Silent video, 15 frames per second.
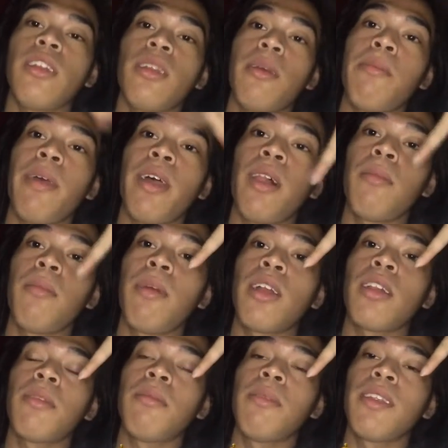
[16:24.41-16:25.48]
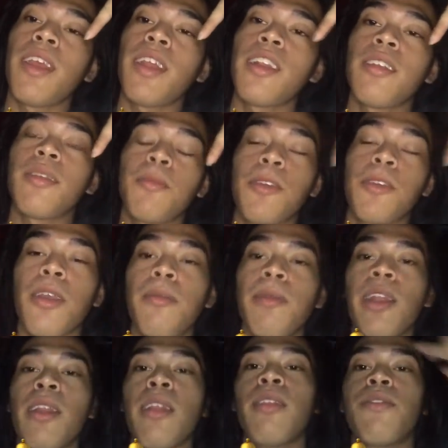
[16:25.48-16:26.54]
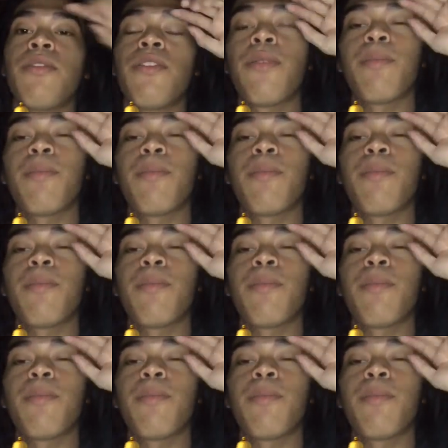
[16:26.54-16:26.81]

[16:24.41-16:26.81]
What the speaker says: and the bell button beside the subscribe button